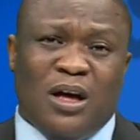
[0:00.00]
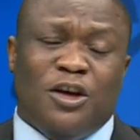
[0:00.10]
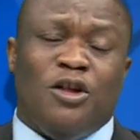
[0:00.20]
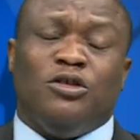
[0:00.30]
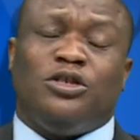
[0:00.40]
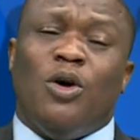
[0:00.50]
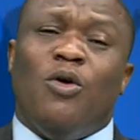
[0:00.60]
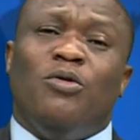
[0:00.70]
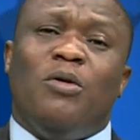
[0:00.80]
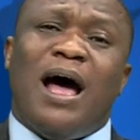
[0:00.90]
You know,
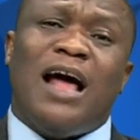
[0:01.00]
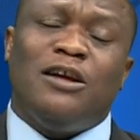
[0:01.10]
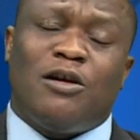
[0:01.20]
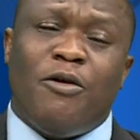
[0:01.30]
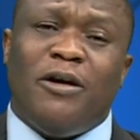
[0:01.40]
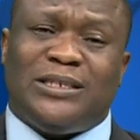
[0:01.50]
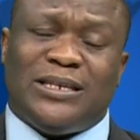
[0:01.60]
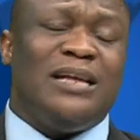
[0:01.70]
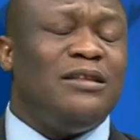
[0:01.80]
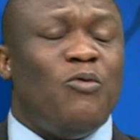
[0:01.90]
so Adekuoroye
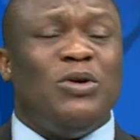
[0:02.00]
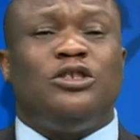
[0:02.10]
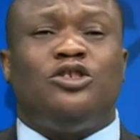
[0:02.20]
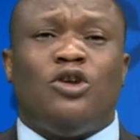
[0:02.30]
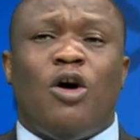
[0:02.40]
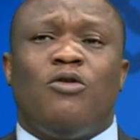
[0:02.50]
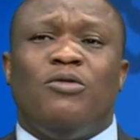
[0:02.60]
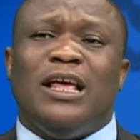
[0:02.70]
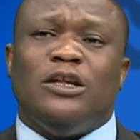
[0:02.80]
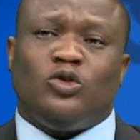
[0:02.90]
said, we
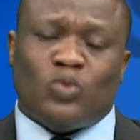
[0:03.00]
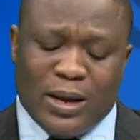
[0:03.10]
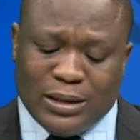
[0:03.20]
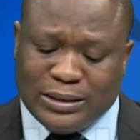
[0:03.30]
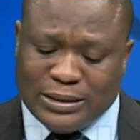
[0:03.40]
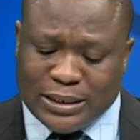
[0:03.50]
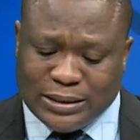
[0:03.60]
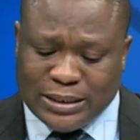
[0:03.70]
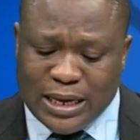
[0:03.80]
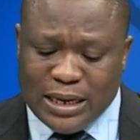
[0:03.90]
struggled in
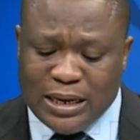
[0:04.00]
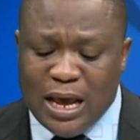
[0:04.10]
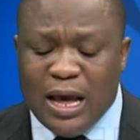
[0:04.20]
2016